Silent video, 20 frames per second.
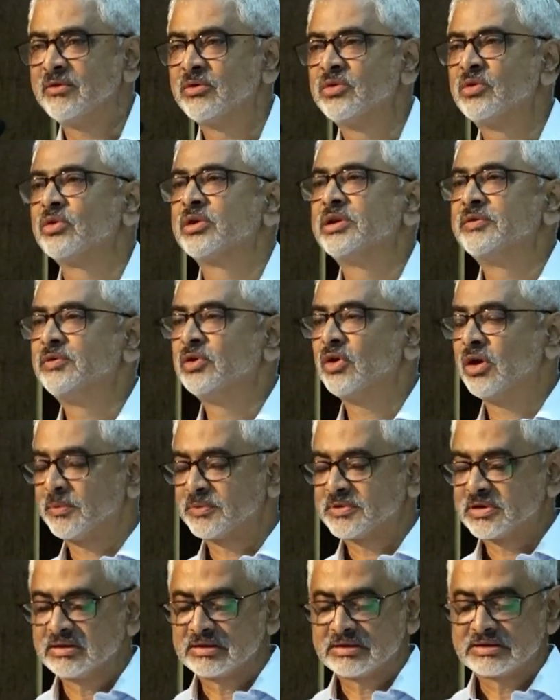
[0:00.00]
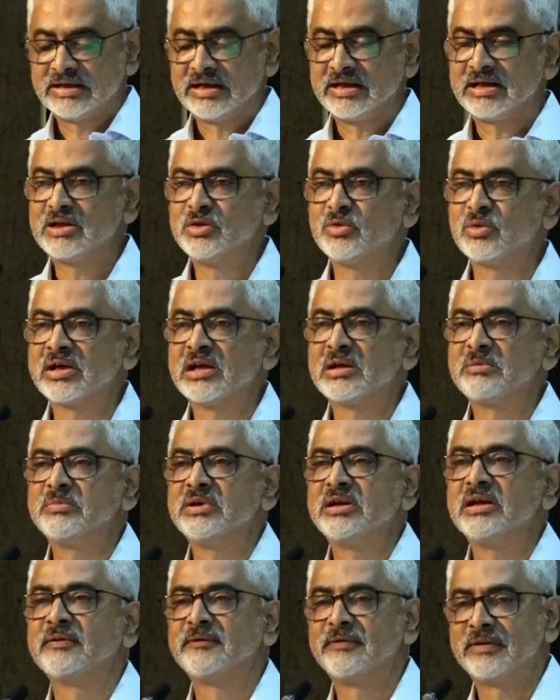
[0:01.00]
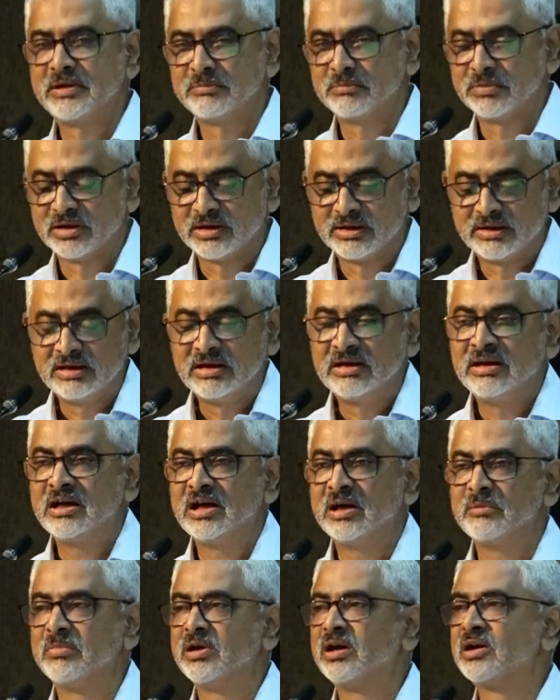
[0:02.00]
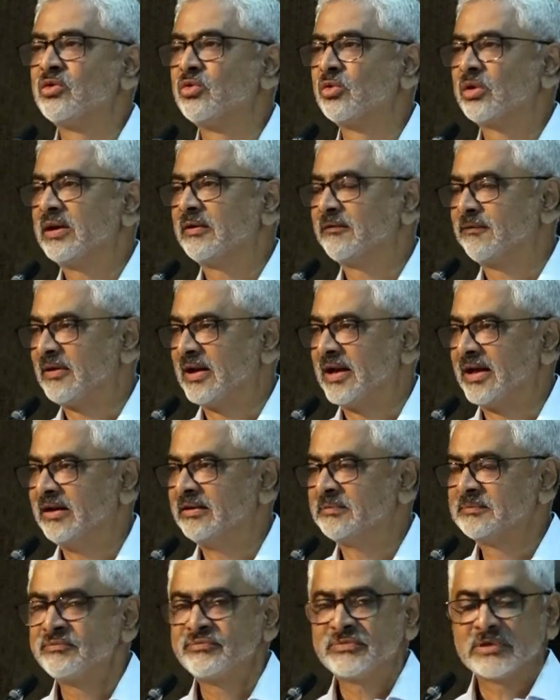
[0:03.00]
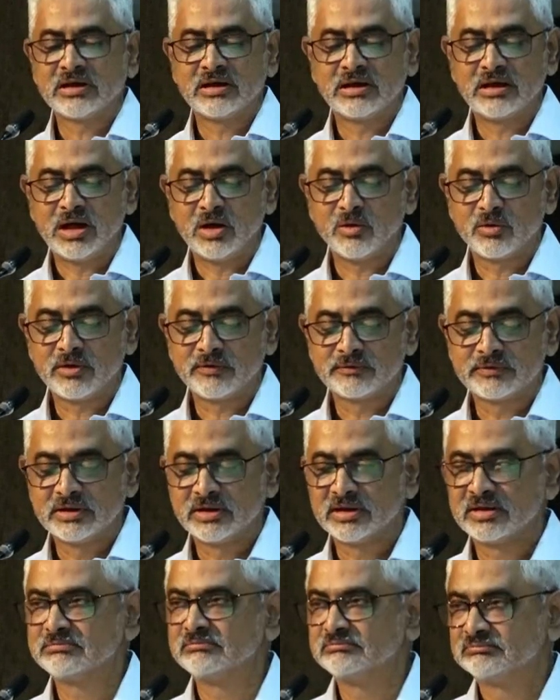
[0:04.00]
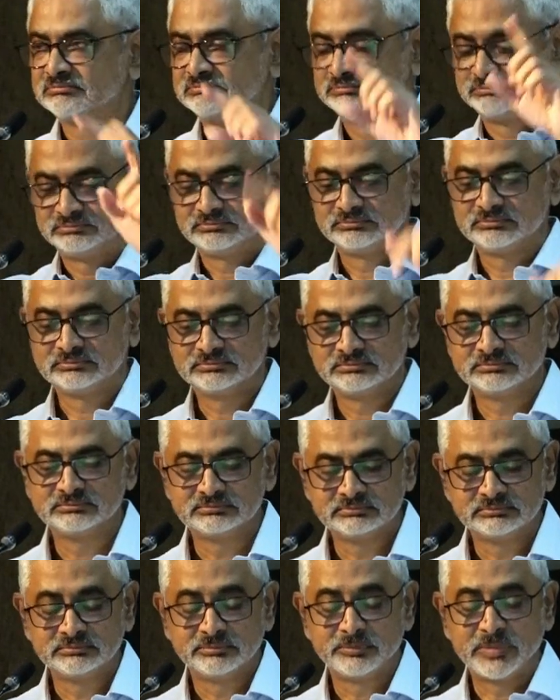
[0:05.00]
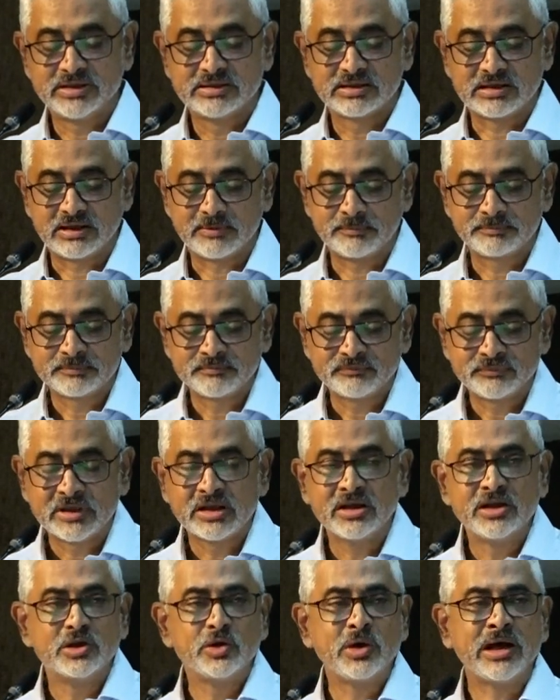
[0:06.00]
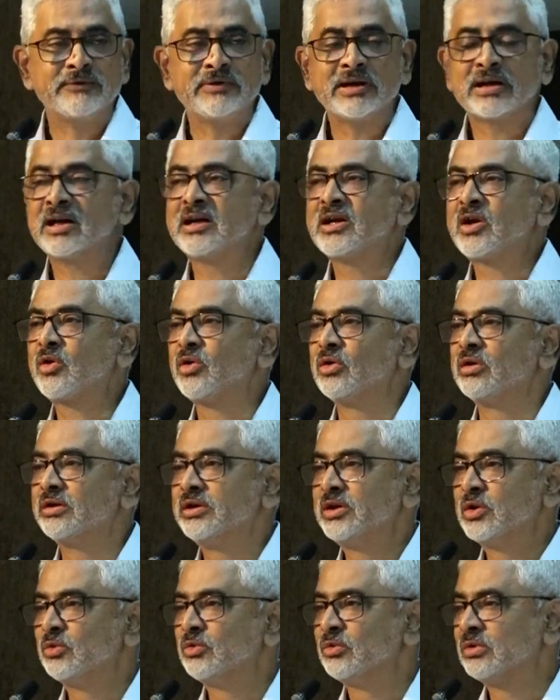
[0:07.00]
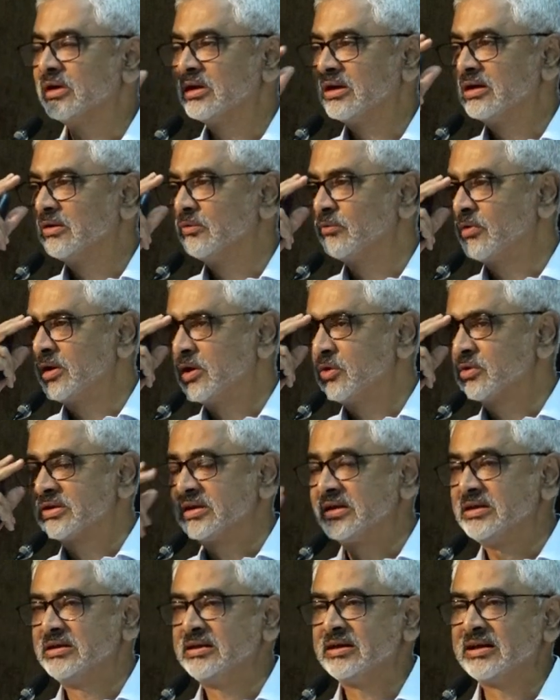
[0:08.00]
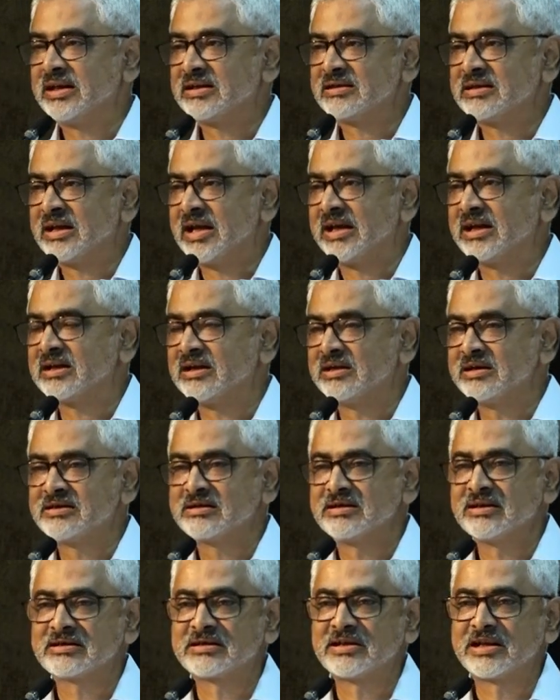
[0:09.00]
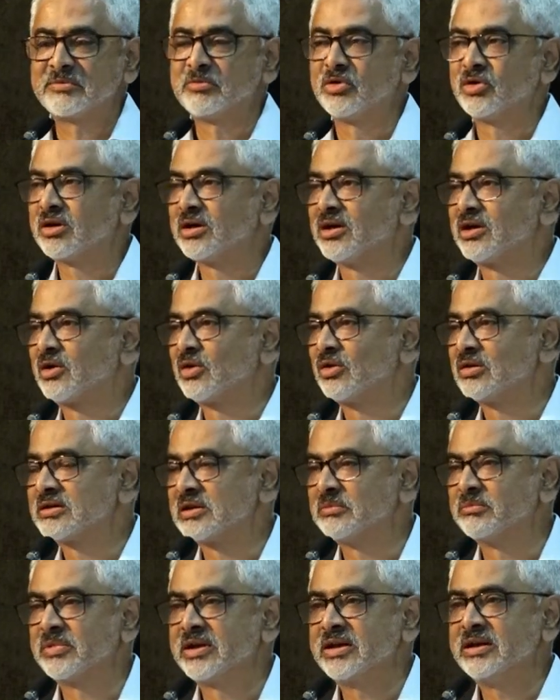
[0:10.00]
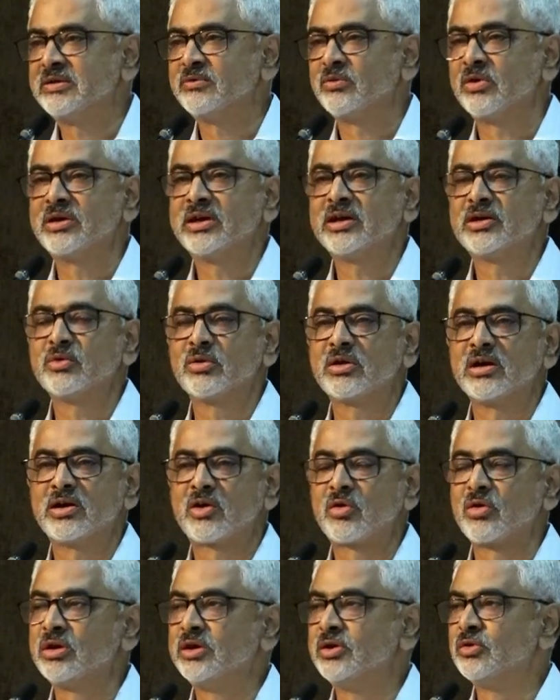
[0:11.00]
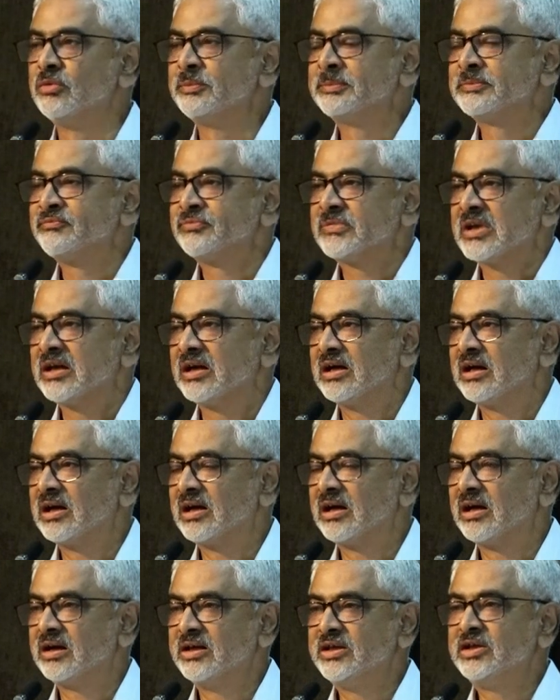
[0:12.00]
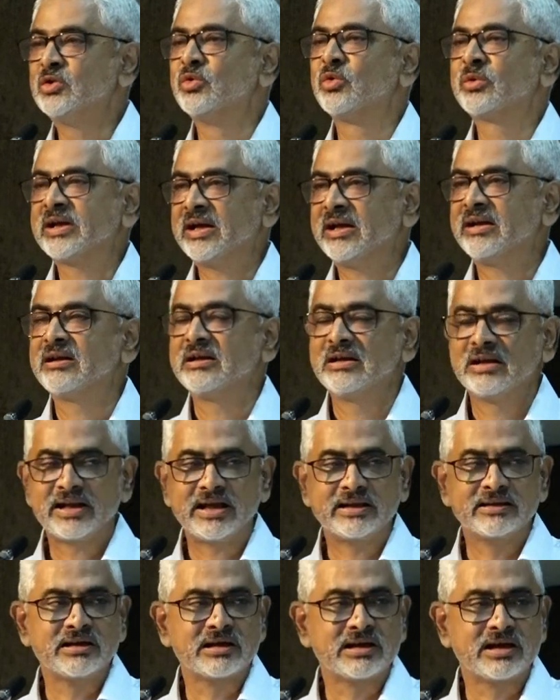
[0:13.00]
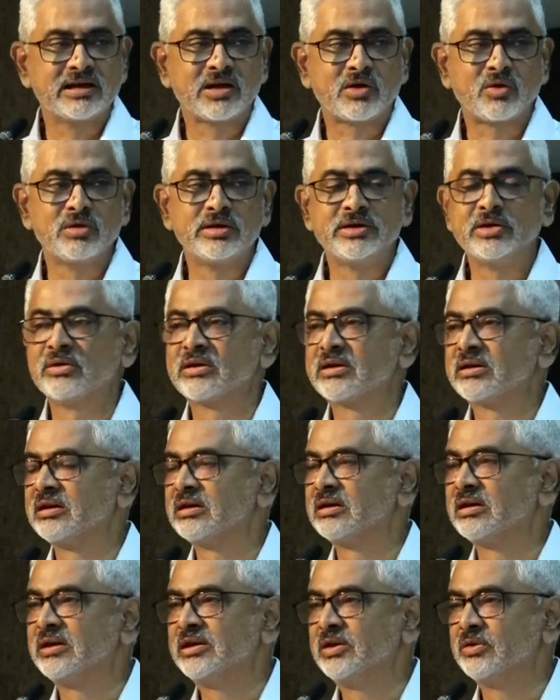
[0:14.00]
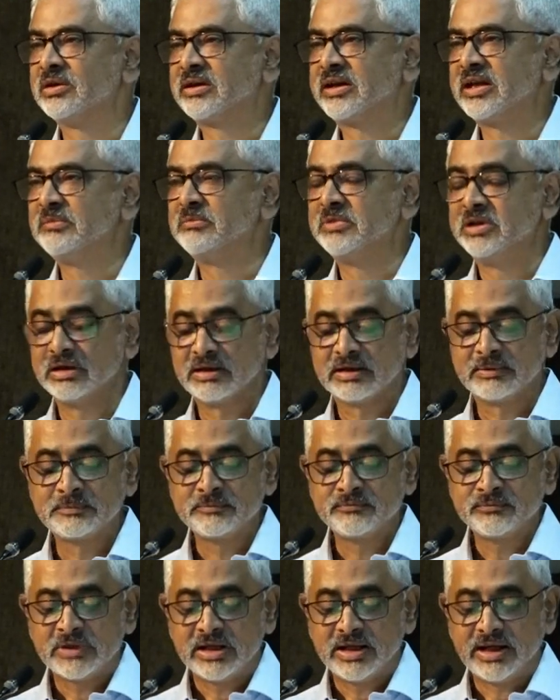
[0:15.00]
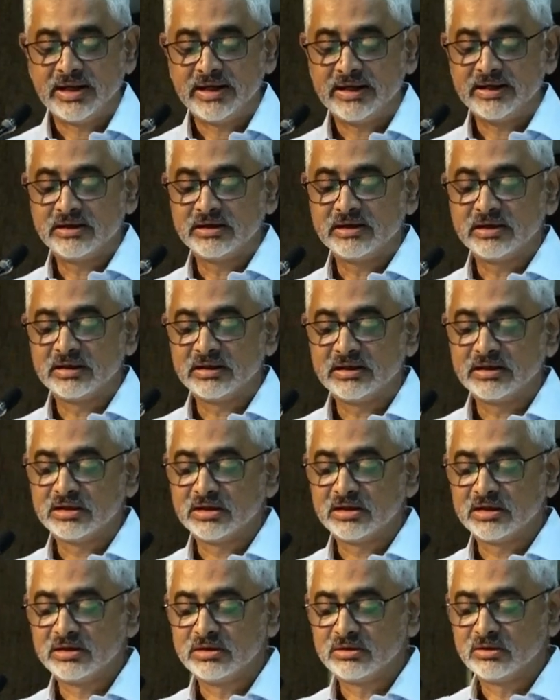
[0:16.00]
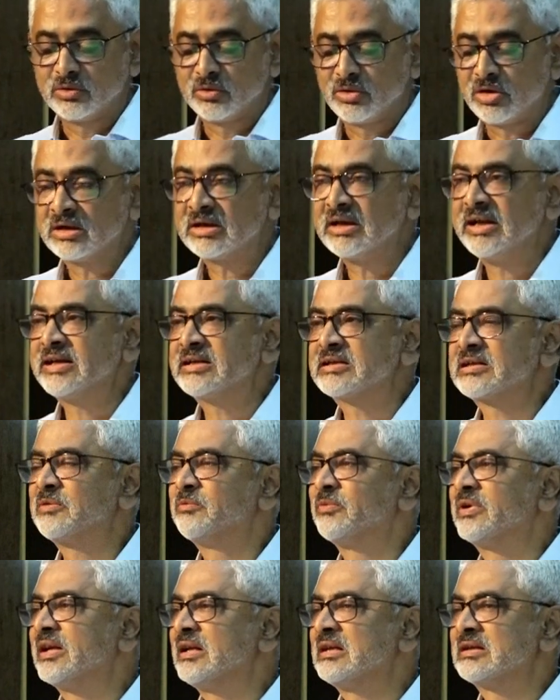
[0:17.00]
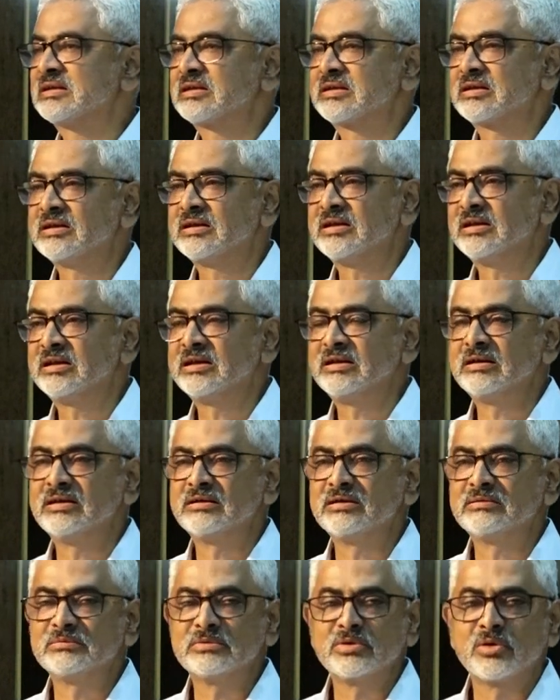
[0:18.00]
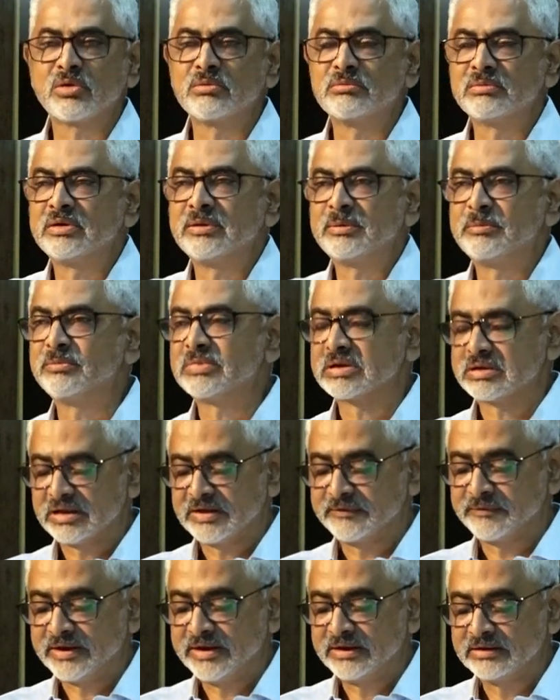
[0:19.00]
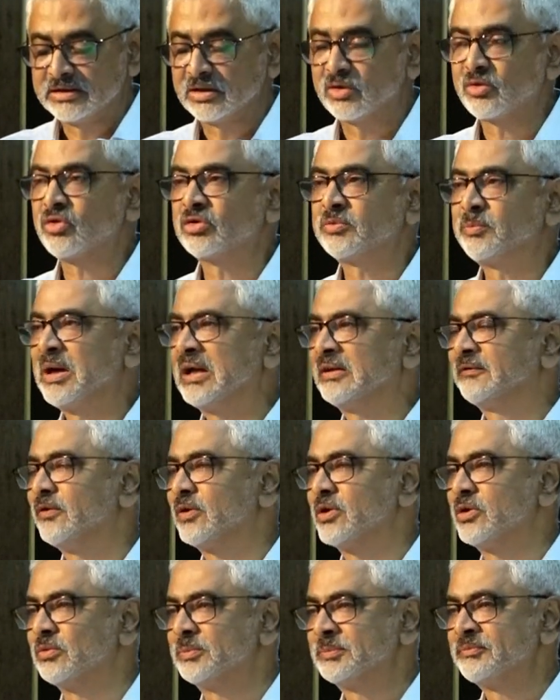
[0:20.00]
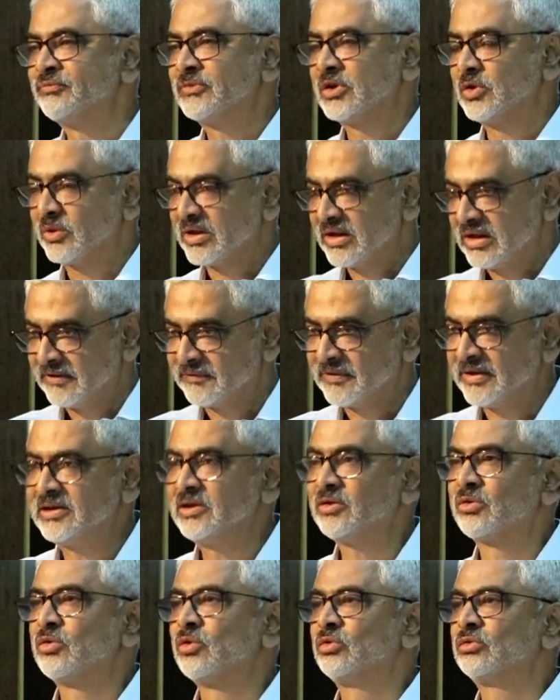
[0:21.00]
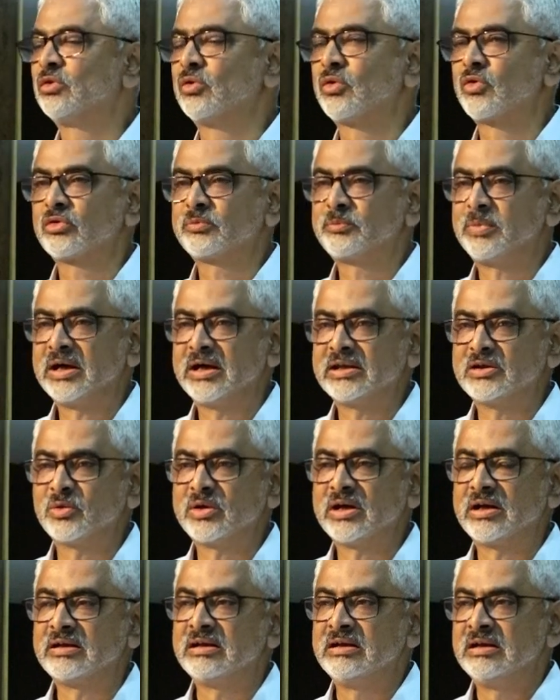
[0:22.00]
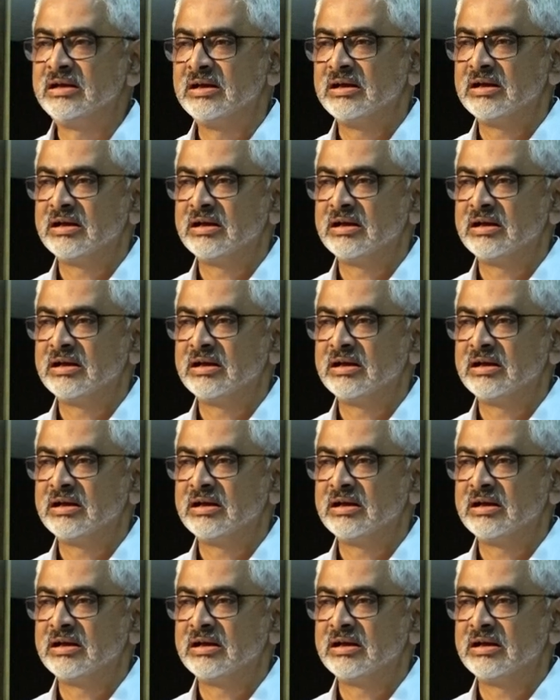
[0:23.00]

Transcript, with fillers: I want to give you options that you can be a free bird, a bird who can fly uh, out of the pinjara. You have the control. You, uh, what you see here as an icon is just a remote control, somebody wanting to control you. Uh, you can rather control your, uh, your team here. And uh, uh, do not let someone else define the growth path for you. You can define your own growth path. You can